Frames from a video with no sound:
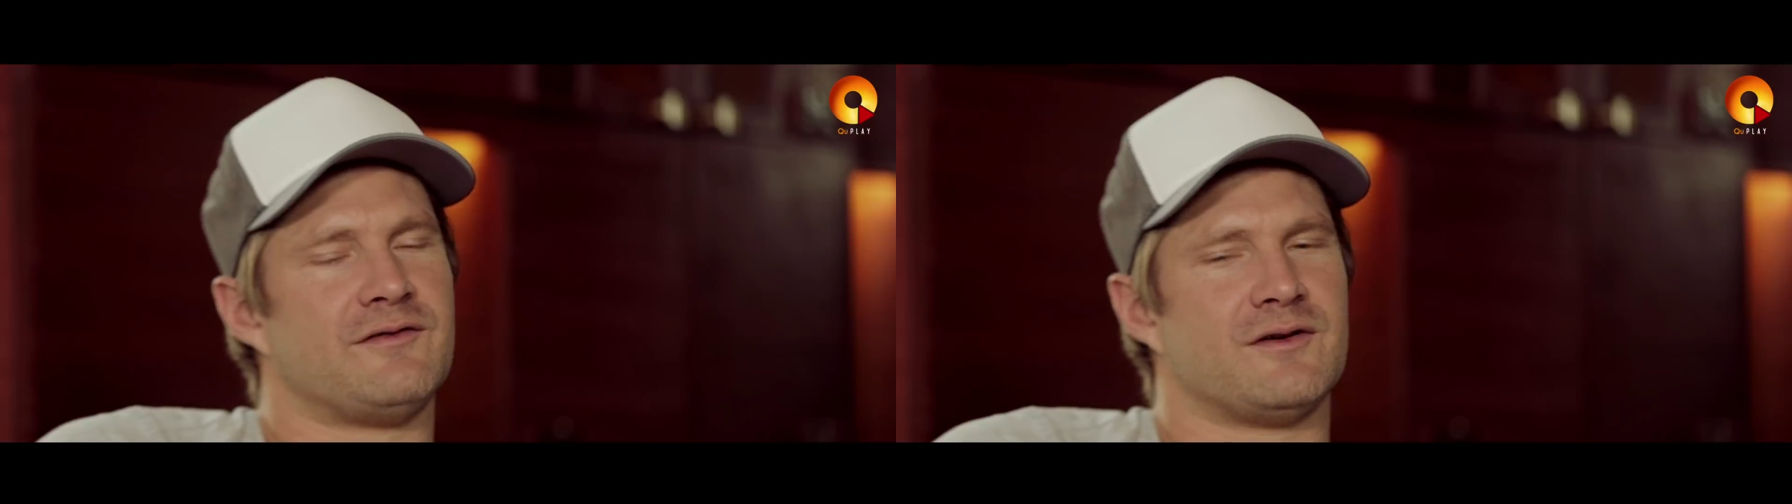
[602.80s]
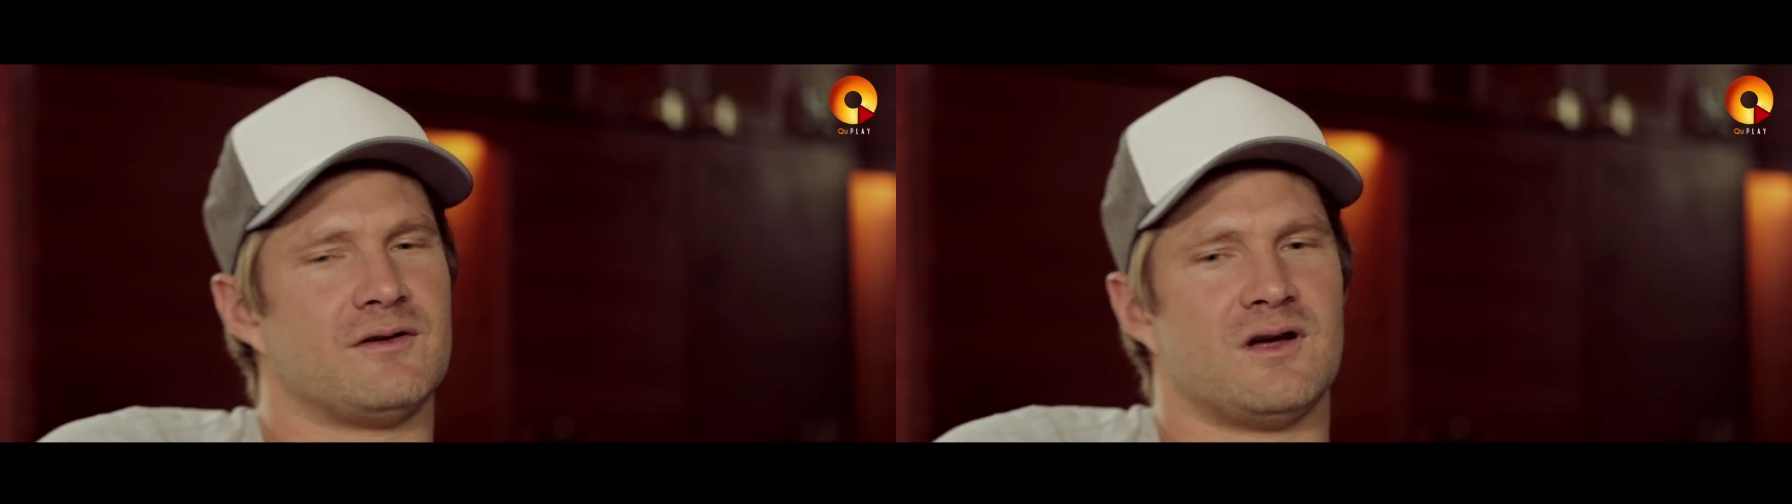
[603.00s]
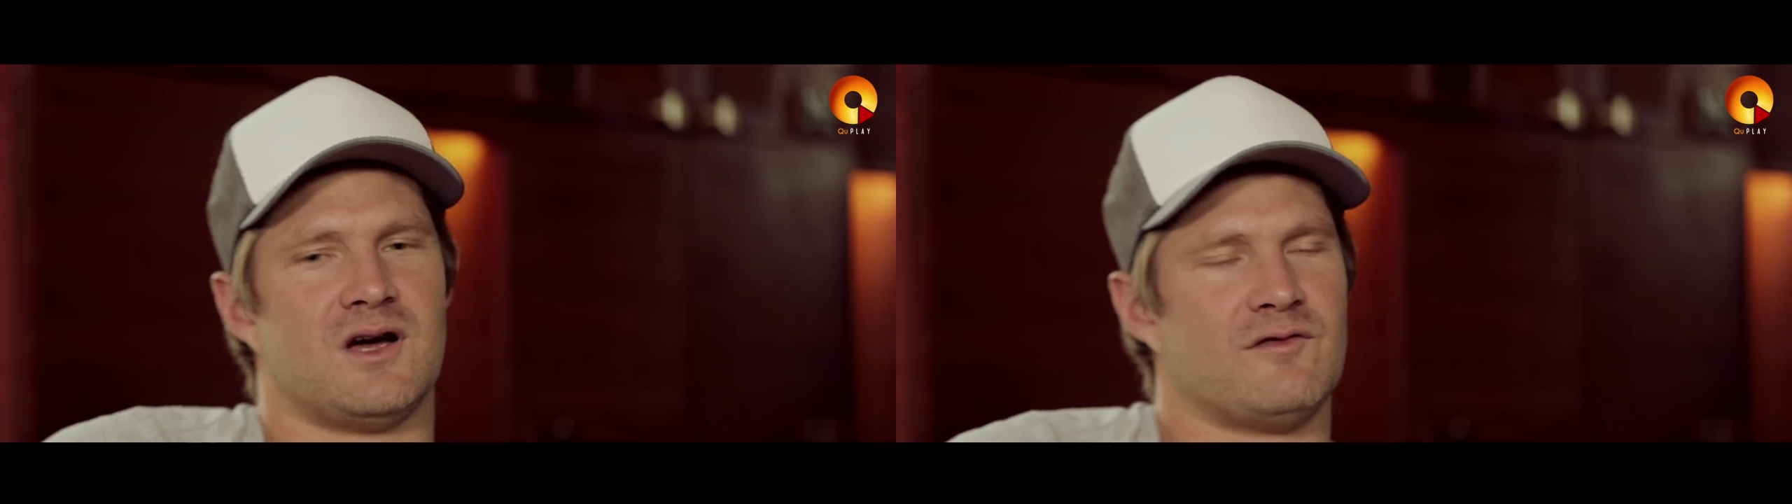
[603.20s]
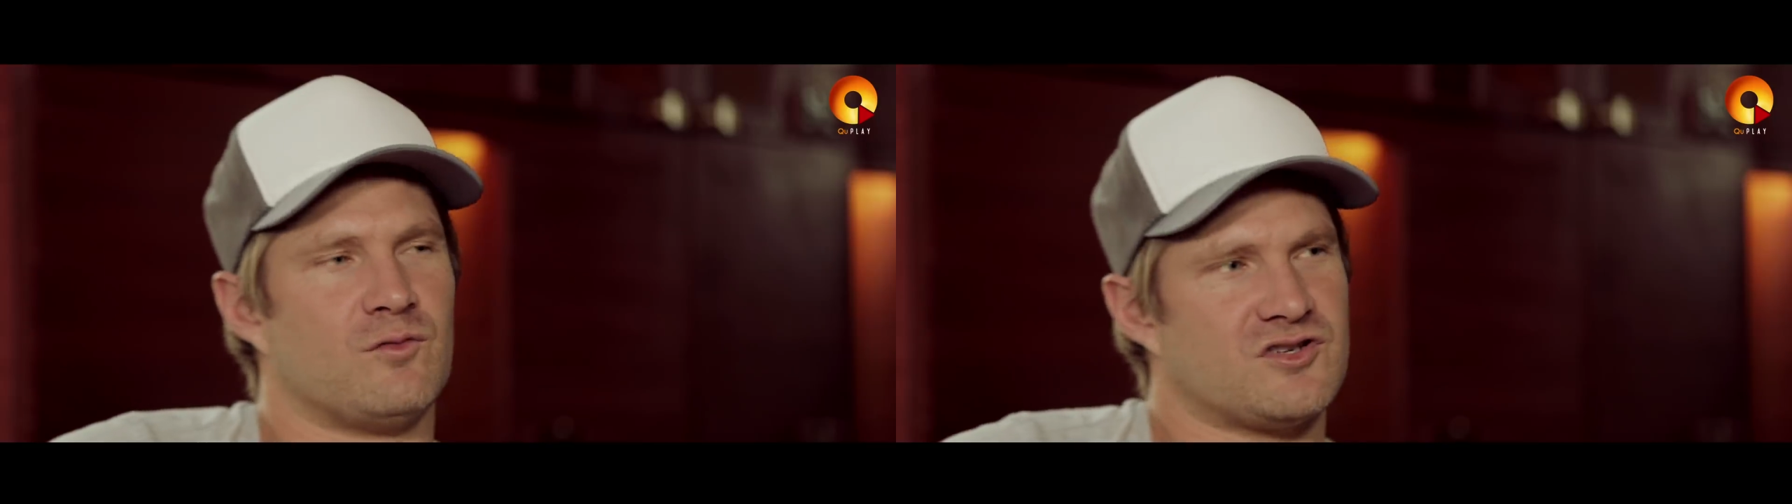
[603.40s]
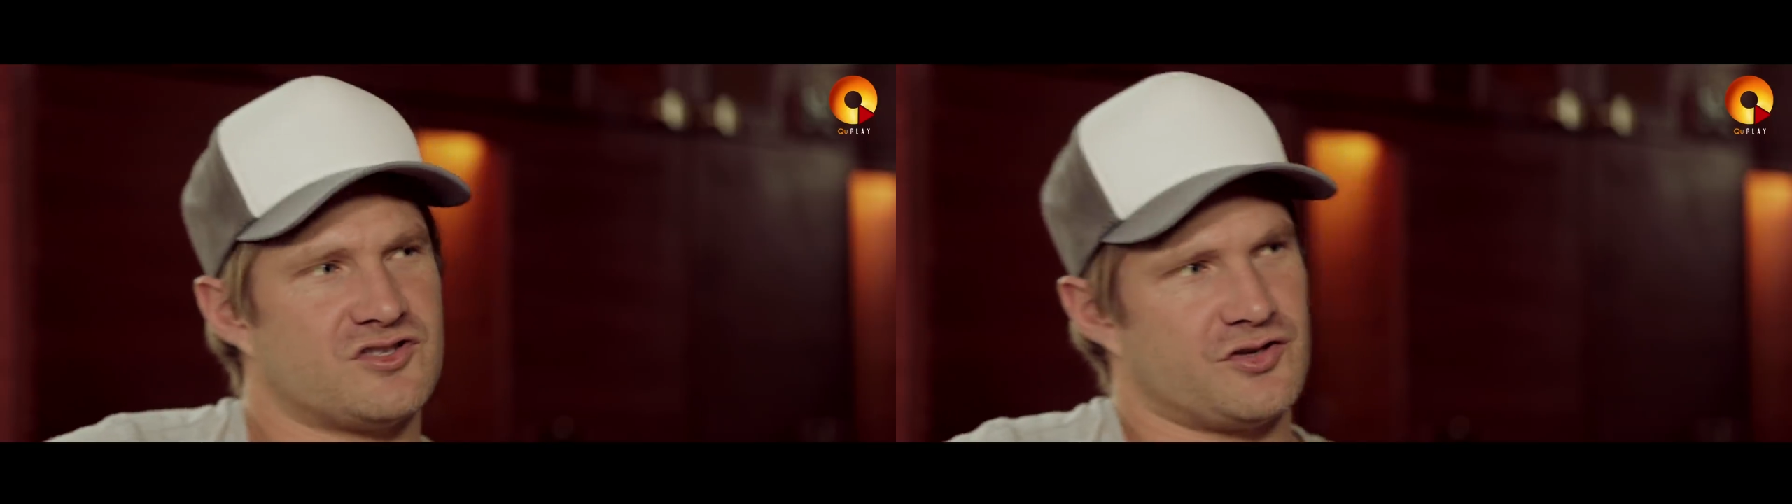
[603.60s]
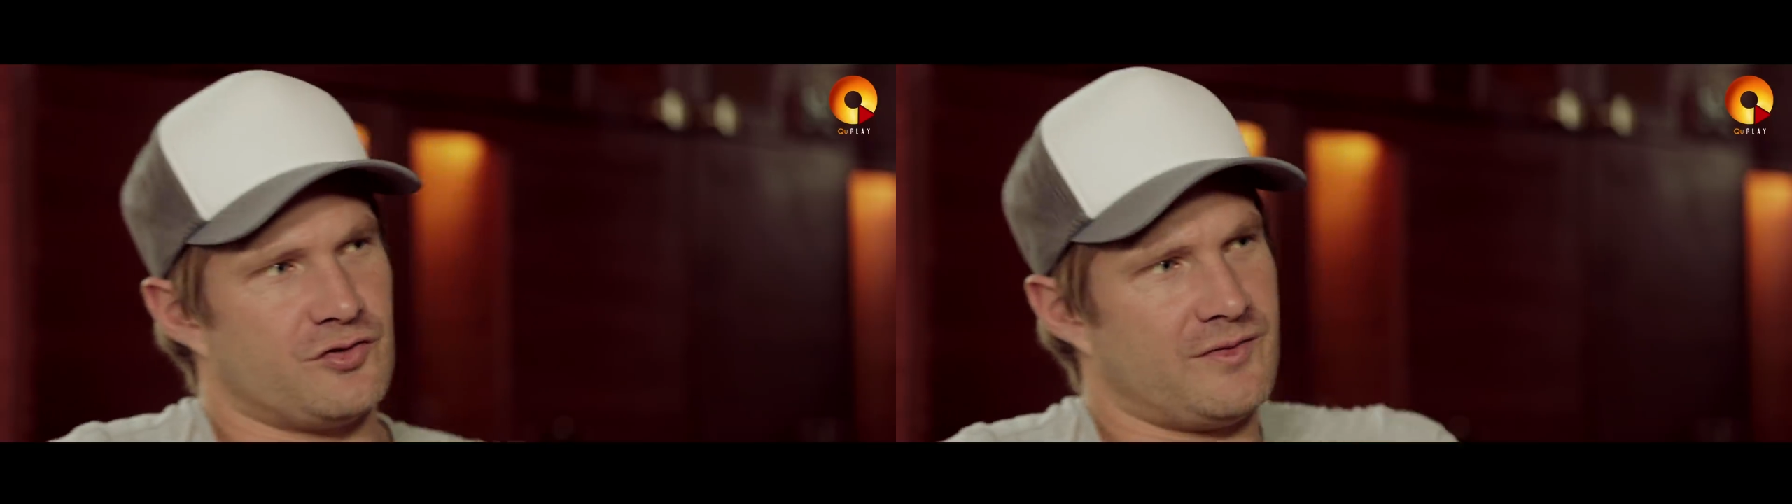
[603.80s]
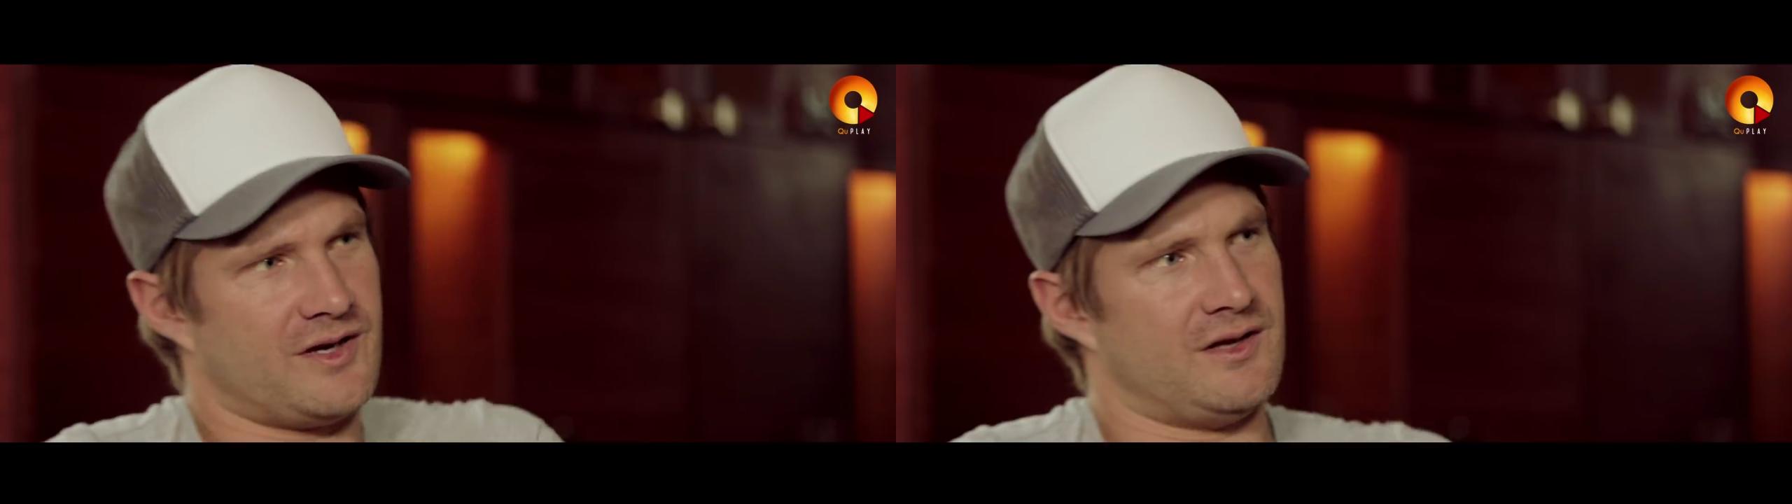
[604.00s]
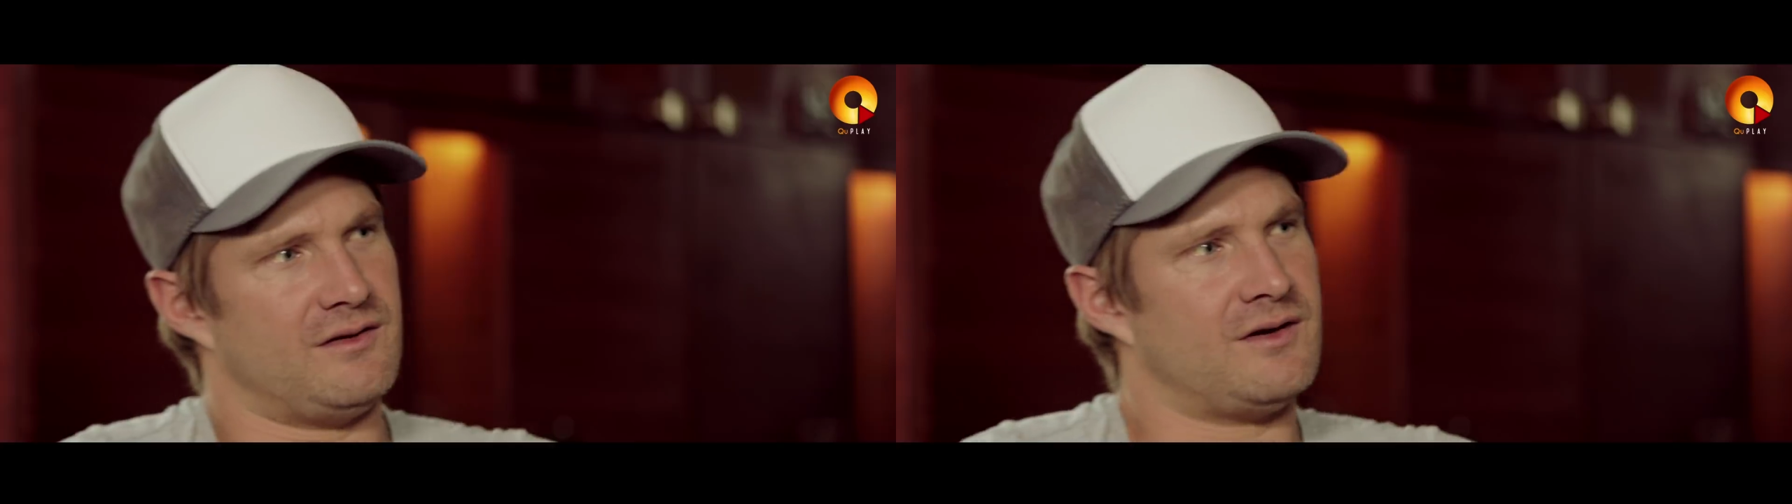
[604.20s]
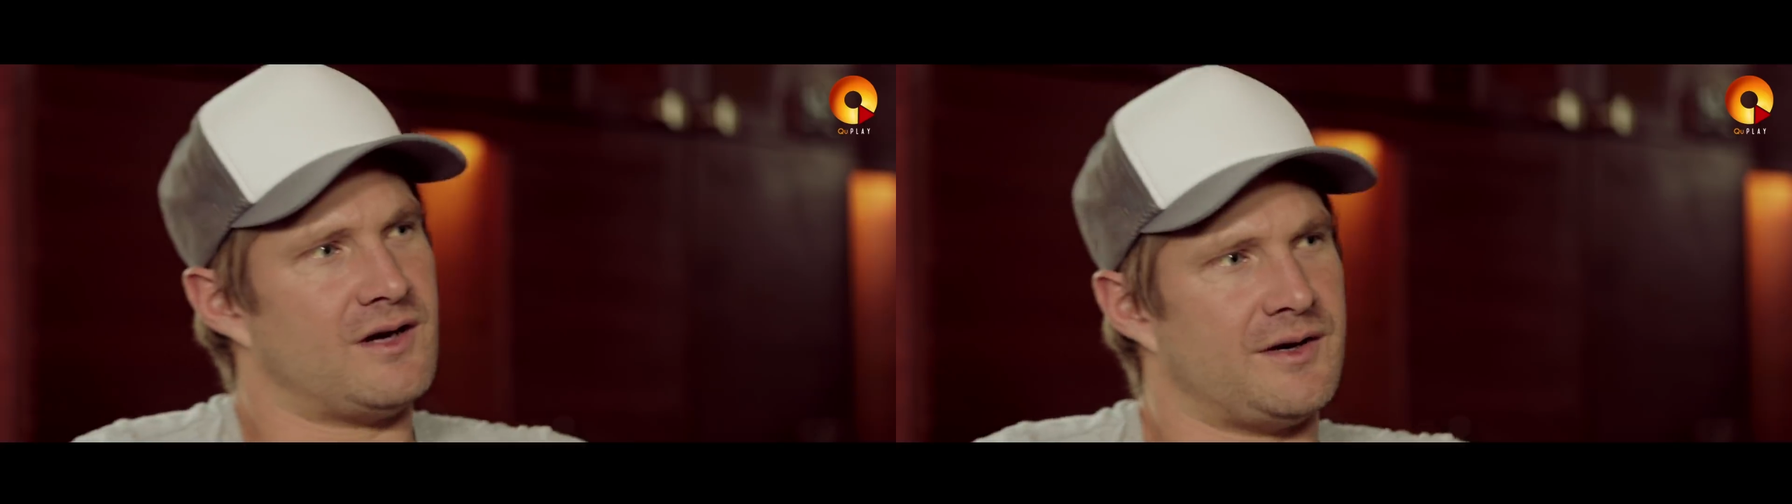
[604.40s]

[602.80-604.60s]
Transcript: I haven't. No, I haven't watched too many.